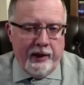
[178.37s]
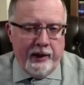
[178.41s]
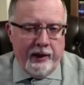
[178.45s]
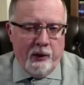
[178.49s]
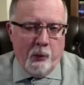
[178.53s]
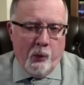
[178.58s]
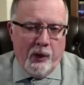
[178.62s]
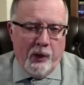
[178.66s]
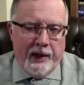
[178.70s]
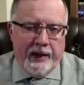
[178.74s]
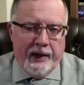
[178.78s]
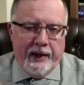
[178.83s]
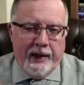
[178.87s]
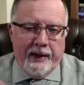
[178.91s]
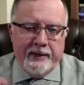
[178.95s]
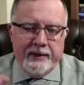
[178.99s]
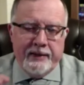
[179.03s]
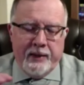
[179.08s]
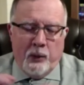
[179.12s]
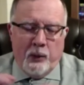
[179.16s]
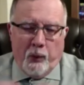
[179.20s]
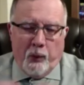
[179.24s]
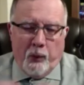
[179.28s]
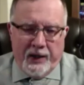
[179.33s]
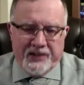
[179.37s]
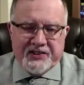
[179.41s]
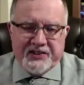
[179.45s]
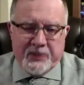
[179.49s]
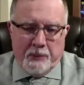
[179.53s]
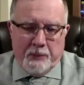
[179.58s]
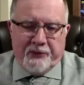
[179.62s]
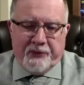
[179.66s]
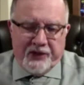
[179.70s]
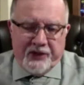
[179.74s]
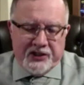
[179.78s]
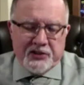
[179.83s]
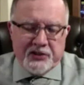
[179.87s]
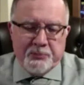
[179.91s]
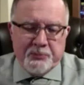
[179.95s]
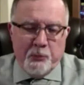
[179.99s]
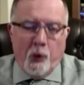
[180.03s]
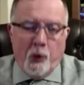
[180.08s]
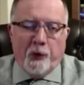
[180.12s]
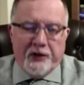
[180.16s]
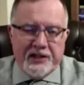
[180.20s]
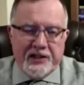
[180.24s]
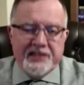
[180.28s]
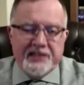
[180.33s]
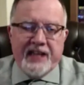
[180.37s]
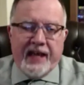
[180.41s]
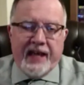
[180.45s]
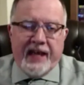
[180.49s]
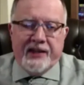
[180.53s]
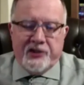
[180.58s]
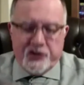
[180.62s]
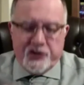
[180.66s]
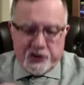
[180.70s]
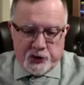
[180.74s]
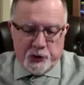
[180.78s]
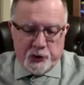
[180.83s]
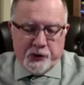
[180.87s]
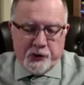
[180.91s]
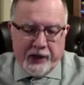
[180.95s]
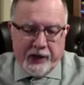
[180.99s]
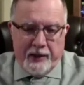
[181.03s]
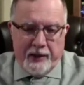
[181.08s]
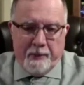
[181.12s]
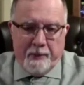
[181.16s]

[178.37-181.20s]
where something's more intense, you get